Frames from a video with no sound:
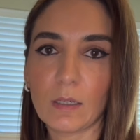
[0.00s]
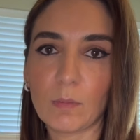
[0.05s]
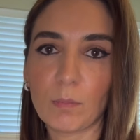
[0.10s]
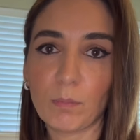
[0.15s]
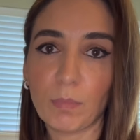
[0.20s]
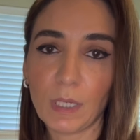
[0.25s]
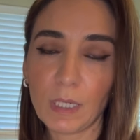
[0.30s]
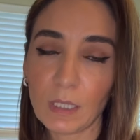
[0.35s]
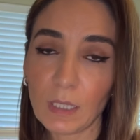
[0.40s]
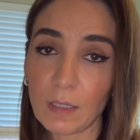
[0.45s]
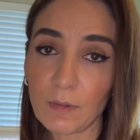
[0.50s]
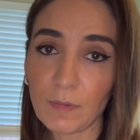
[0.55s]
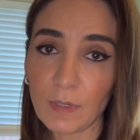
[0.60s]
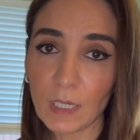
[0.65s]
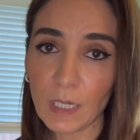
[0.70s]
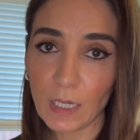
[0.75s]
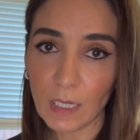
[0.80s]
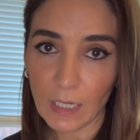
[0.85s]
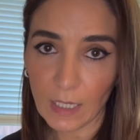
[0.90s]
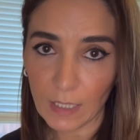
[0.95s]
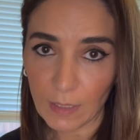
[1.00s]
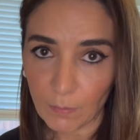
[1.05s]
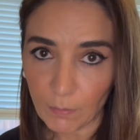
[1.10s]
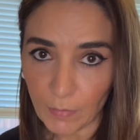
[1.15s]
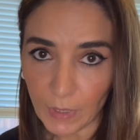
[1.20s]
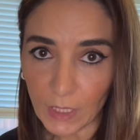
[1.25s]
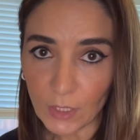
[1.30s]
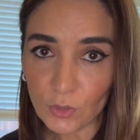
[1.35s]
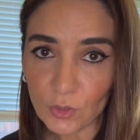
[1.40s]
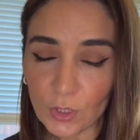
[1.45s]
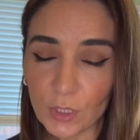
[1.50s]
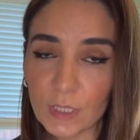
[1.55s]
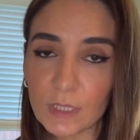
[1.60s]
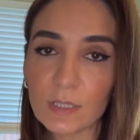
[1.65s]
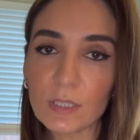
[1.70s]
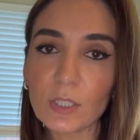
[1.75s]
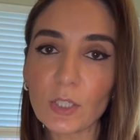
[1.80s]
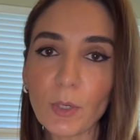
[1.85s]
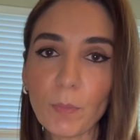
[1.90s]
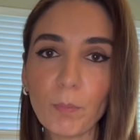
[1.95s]
baklava. I make sugar
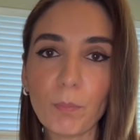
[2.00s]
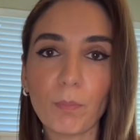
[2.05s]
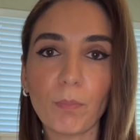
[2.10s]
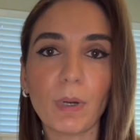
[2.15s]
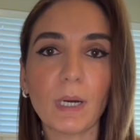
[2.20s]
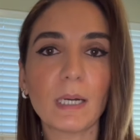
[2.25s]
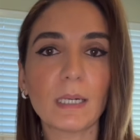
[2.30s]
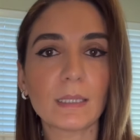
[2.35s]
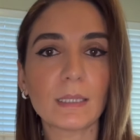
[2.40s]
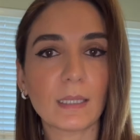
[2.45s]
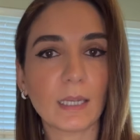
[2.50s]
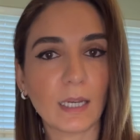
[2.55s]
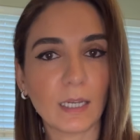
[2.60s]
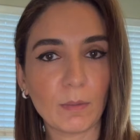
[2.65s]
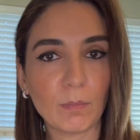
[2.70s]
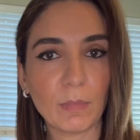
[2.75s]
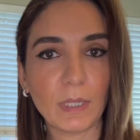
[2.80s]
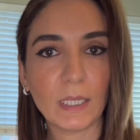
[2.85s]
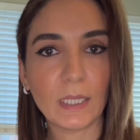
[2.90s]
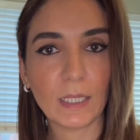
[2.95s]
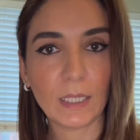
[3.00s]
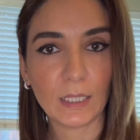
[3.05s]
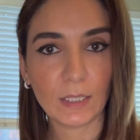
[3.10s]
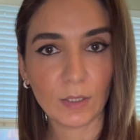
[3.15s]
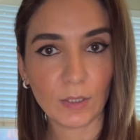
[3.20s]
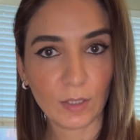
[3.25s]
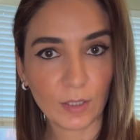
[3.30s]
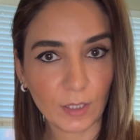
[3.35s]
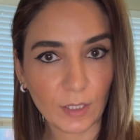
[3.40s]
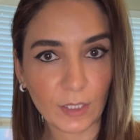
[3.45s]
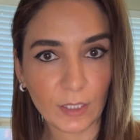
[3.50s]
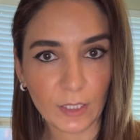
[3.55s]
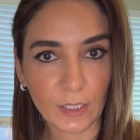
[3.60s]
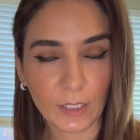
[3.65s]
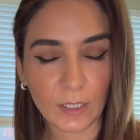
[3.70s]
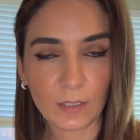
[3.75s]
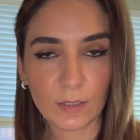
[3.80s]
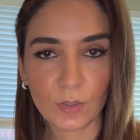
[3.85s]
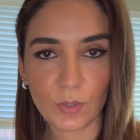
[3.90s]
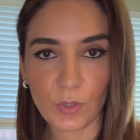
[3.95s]
syrup, but I make it thicker,
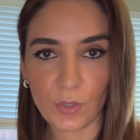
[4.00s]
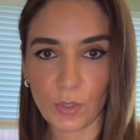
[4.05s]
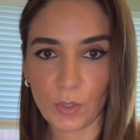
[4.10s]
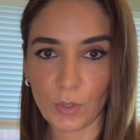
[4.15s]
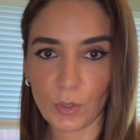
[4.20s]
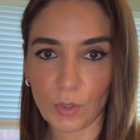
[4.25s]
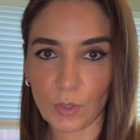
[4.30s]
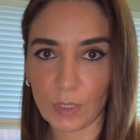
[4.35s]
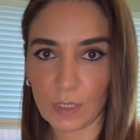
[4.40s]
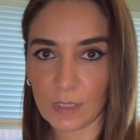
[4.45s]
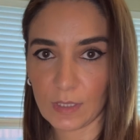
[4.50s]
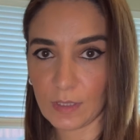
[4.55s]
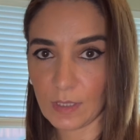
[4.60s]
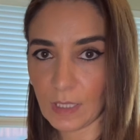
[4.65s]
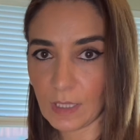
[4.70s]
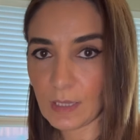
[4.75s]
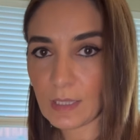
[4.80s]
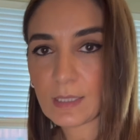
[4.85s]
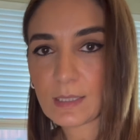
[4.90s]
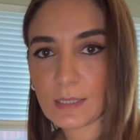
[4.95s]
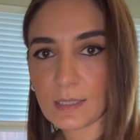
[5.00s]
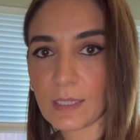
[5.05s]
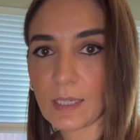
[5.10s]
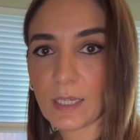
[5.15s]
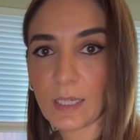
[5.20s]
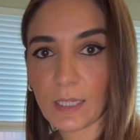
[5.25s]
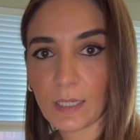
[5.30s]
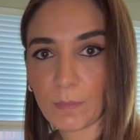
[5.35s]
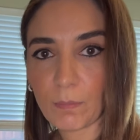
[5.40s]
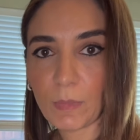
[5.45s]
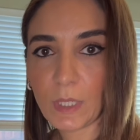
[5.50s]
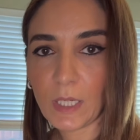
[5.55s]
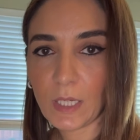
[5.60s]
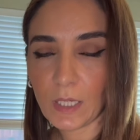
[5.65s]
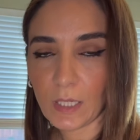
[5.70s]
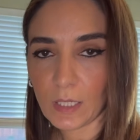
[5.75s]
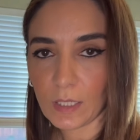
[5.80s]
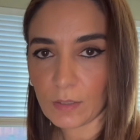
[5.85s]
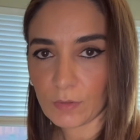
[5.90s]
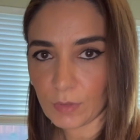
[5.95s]
so it's not the same
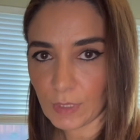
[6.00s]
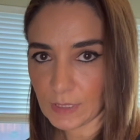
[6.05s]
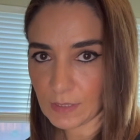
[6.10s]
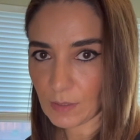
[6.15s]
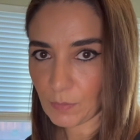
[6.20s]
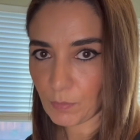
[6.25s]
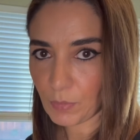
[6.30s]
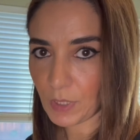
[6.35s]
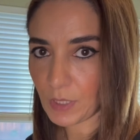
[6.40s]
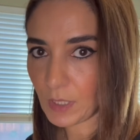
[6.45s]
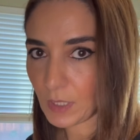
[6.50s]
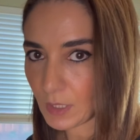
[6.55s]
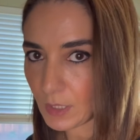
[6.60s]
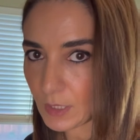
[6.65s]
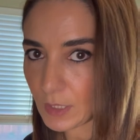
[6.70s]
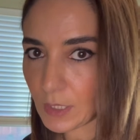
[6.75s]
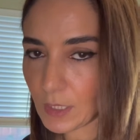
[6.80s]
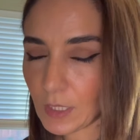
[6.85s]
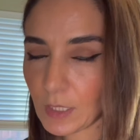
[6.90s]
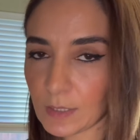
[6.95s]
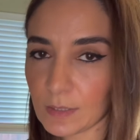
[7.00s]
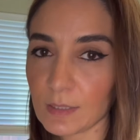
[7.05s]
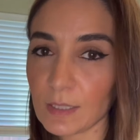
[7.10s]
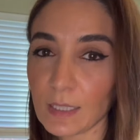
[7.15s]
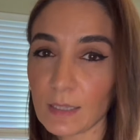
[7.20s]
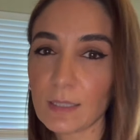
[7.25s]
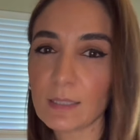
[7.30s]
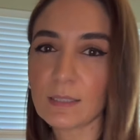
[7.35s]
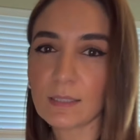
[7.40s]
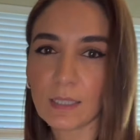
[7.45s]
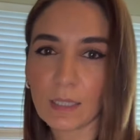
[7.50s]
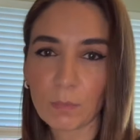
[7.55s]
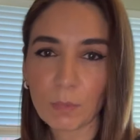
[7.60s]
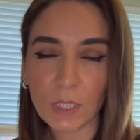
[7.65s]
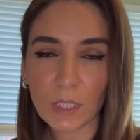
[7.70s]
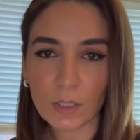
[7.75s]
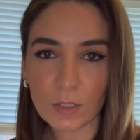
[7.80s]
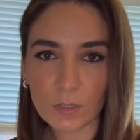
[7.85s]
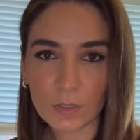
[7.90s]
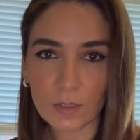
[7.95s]
recipe here. It's not the
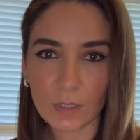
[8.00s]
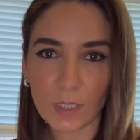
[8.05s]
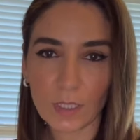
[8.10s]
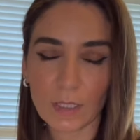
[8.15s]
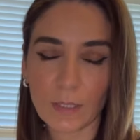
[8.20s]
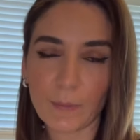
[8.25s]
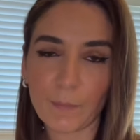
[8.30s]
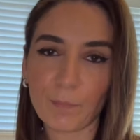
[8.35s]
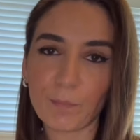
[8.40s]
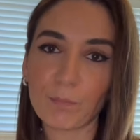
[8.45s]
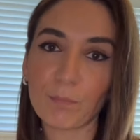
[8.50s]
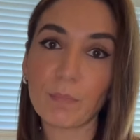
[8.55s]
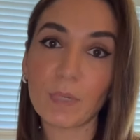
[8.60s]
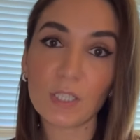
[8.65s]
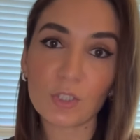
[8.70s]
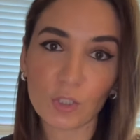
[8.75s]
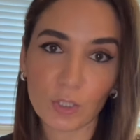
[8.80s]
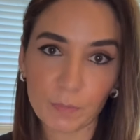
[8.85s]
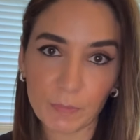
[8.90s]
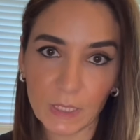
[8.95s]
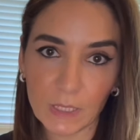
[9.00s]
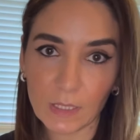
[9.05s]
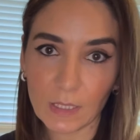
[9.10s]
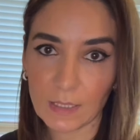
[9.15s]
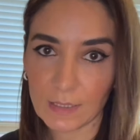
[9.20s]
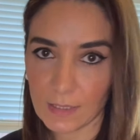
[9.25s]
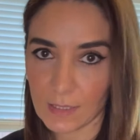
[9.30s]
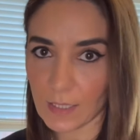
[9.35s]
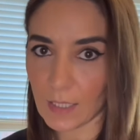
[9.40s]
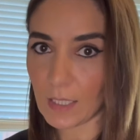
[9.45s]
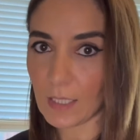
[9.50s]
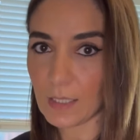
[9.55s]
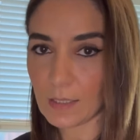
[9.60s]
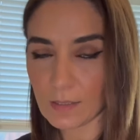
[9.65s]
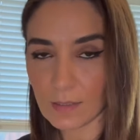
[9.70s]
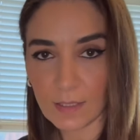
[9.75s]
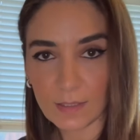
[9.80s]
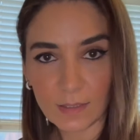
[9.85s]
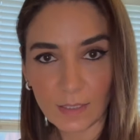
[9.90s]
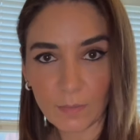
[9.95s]
same measurement, let's say. It's
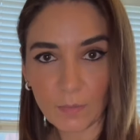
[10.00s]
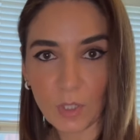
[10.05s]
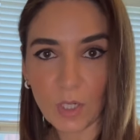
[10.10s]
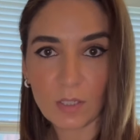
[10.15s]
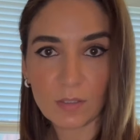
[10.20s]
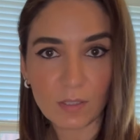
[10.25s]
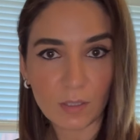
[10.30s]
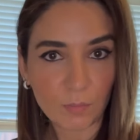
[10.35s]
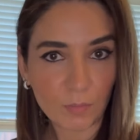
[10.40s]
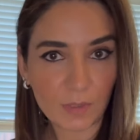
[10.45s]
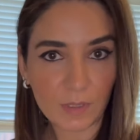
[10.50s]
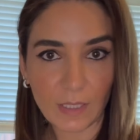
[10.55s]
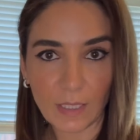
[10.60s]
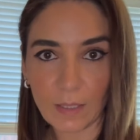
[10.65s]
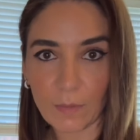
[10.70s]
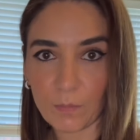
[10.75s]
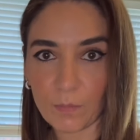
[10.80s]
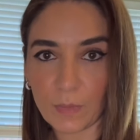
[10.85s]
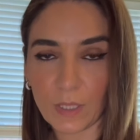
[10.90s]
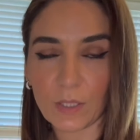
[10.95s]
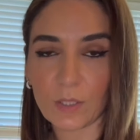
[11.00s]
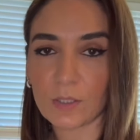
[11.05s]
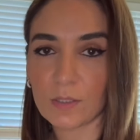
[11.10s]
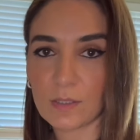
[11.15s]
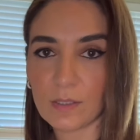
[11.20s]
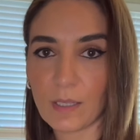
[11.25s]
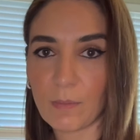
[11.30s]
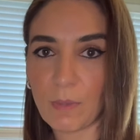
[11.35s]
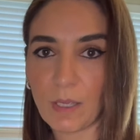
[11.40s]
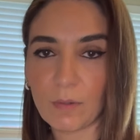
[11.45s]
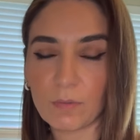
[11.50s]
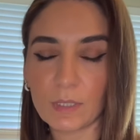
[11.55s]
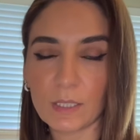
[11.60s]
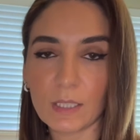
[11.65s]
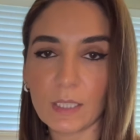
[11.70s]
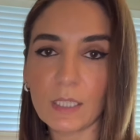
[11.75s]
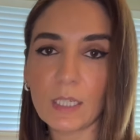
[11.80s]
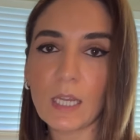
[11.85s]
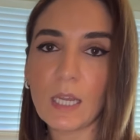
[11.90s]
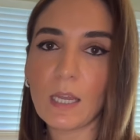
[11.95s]
the same concept, same method, same
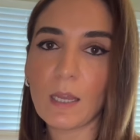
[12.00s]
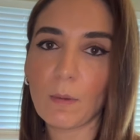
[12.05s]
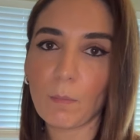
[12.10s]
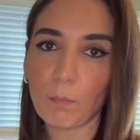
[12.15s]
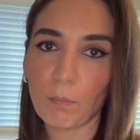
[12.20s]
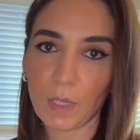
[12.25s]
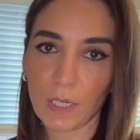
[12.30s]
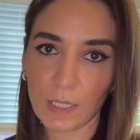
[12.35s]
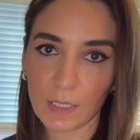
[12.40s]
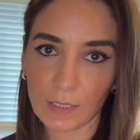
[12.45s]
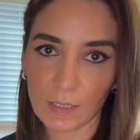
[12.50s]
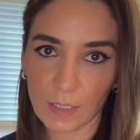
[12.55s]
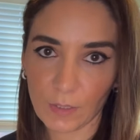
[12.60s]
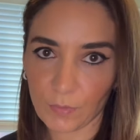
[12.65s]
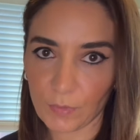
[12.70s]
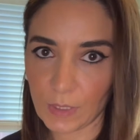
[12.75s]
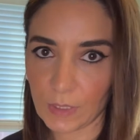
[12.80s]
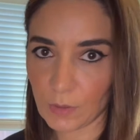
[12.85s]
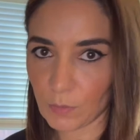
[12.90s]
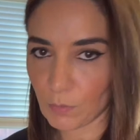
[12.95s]
everything, but different